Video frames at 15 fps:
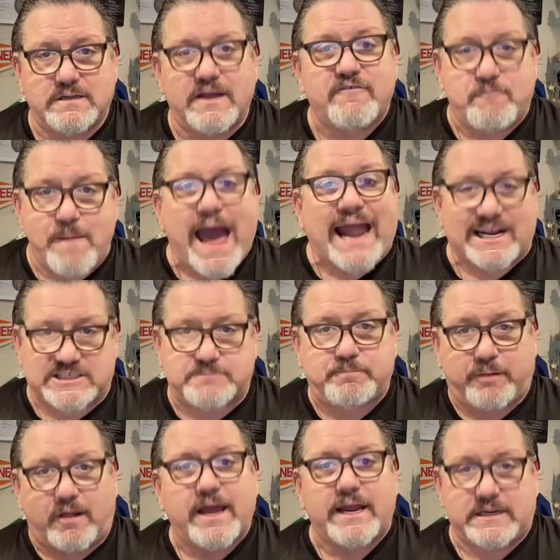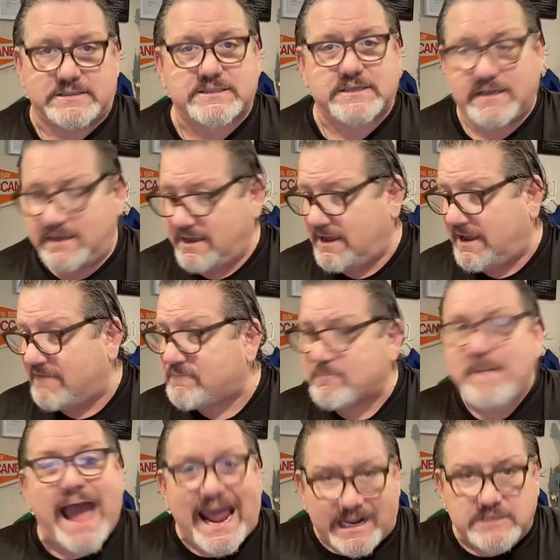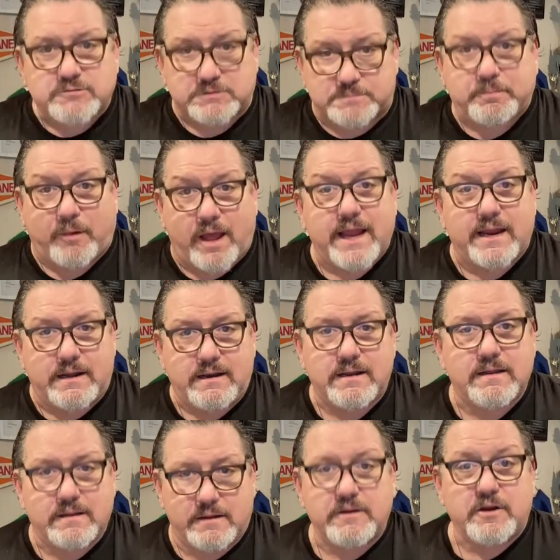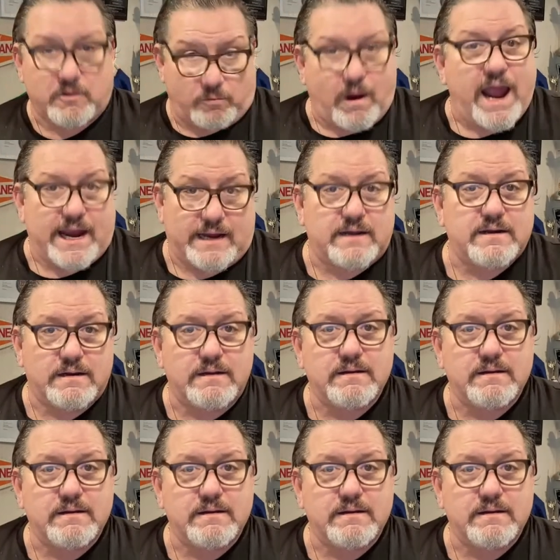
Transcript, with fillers: If Maddox plays, if Maddox was playing, you're right.